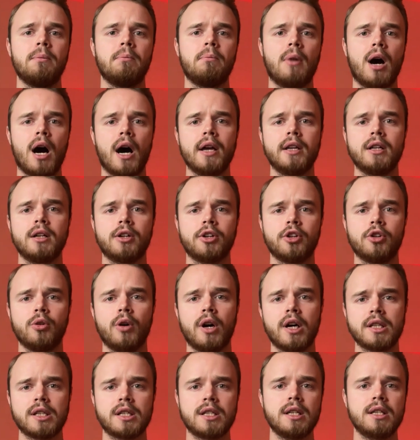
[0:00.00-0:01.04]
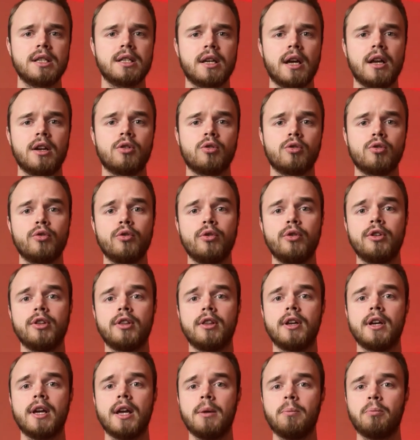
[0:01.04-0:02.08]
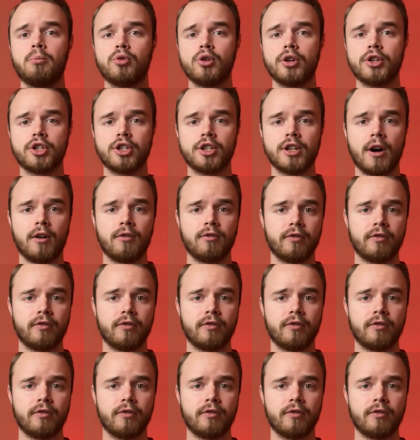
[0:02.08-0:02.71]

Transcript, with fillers: minor nuances can ruin the impression of